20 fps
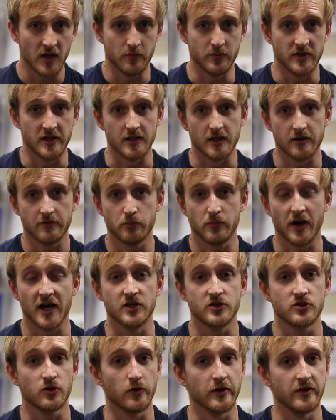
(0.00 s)
be it by
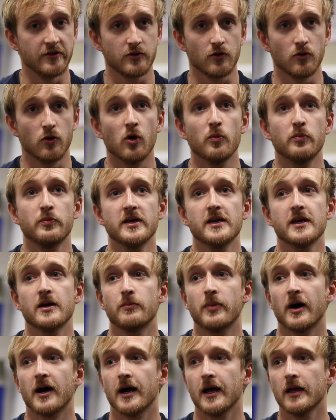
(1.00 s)
choice or be it
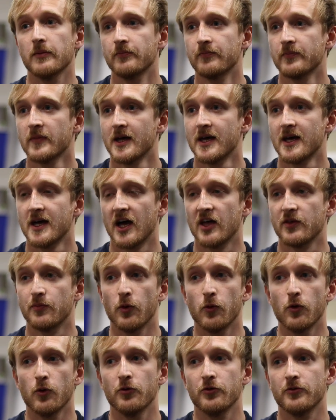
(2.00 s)
by, I
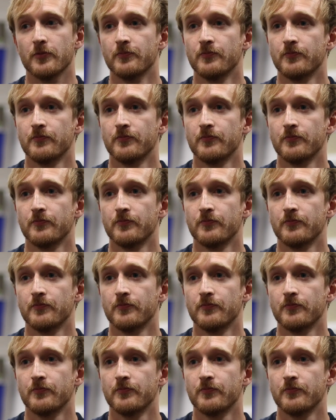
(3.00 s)
suppose,